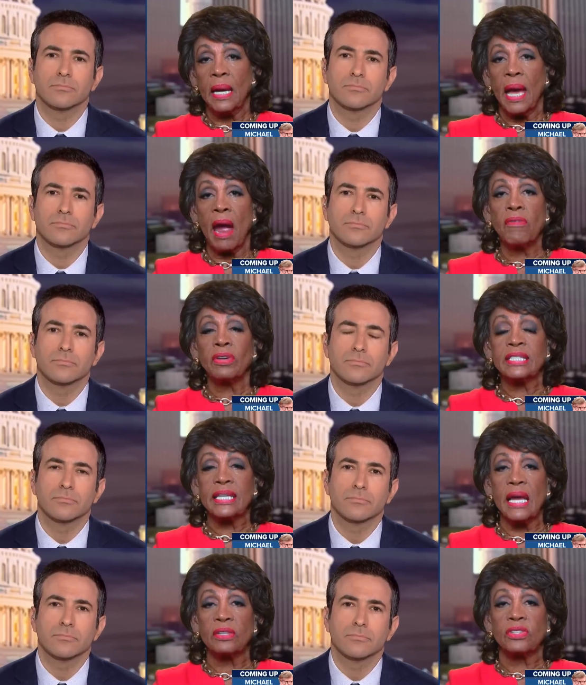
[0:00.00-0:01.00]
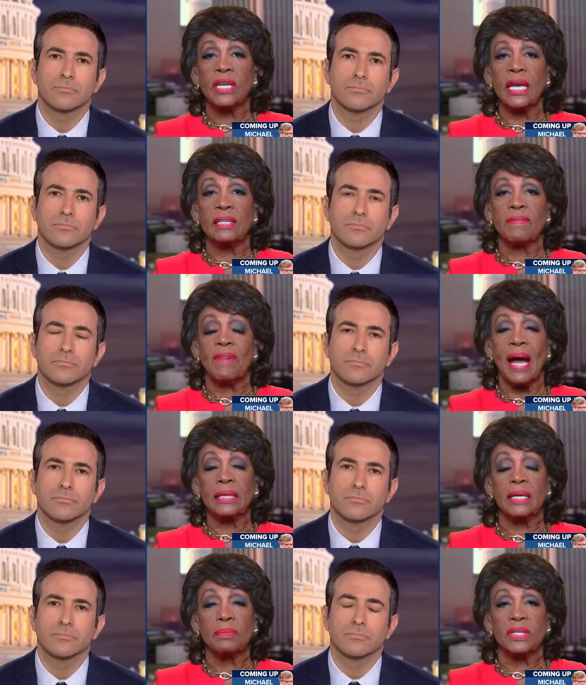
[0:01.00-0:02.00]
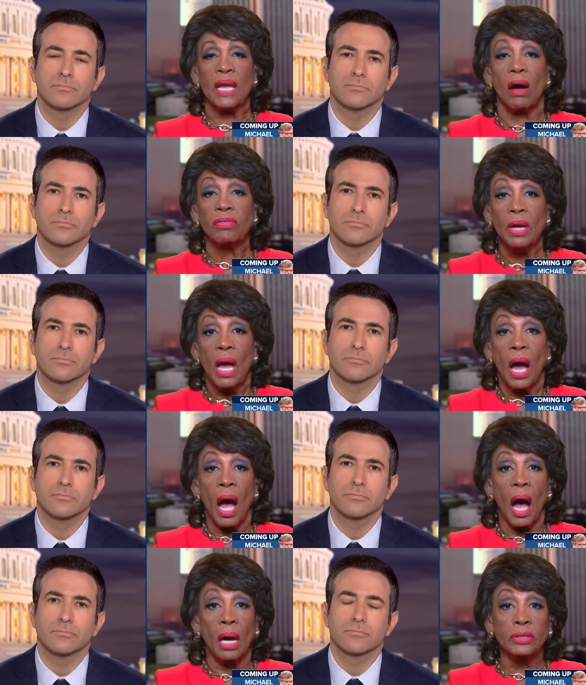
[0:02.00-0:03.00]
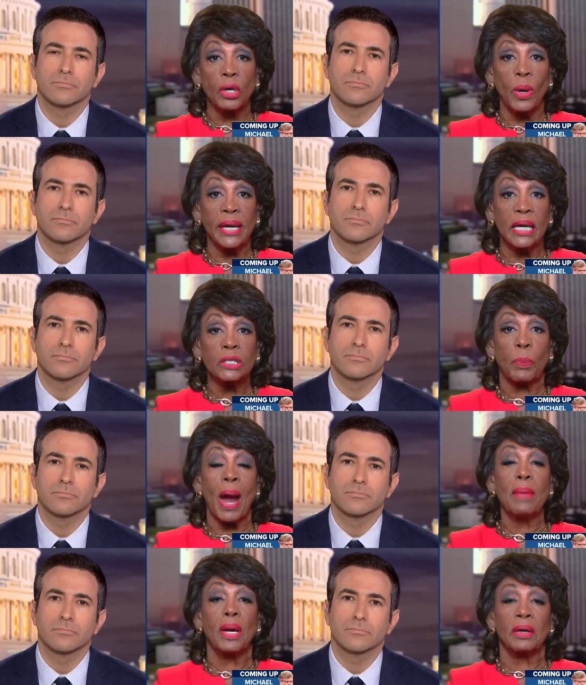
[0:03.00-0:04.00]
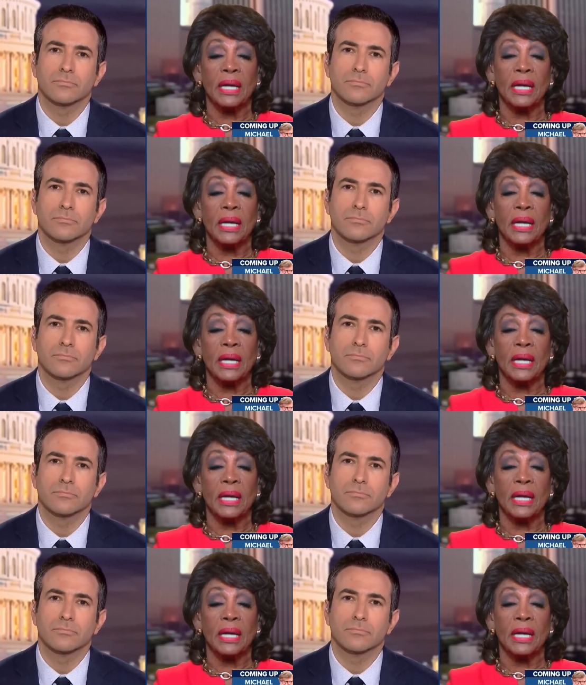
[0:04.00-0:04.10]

Speaker 1: ever since he defined himself uh, doing his primary